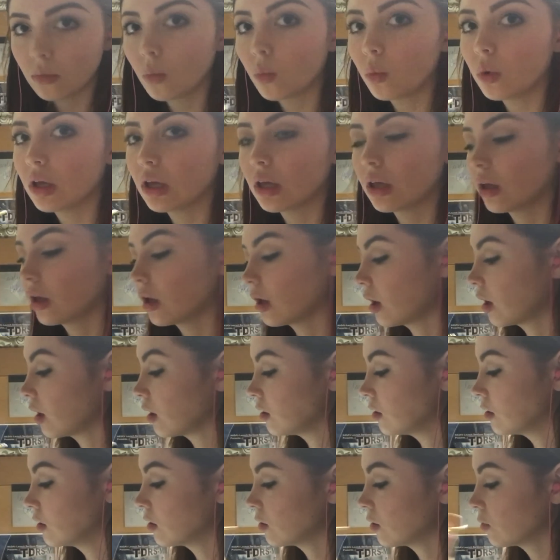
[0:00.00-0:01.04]
we
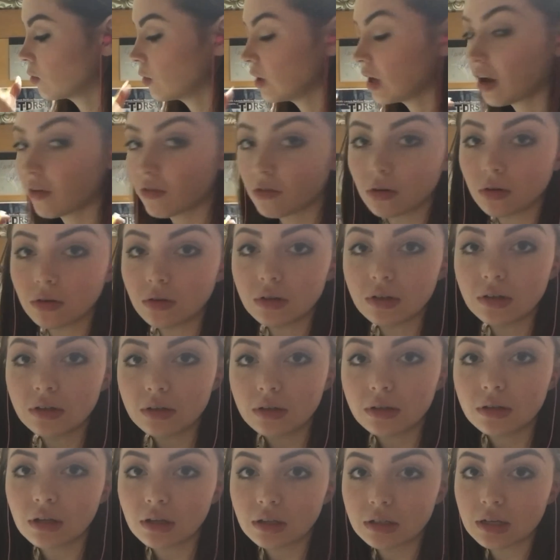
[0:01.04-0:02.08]
have a
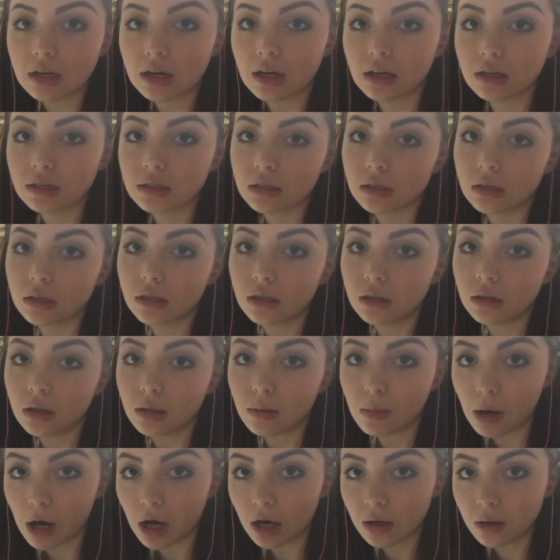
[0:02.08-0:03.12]
delta x in the
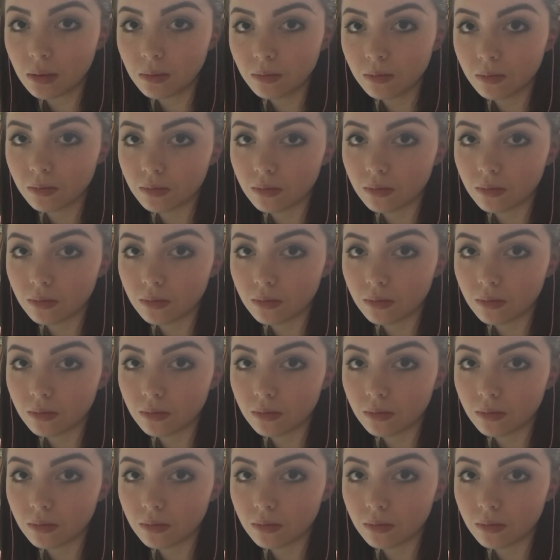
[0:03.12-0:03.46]
bottom,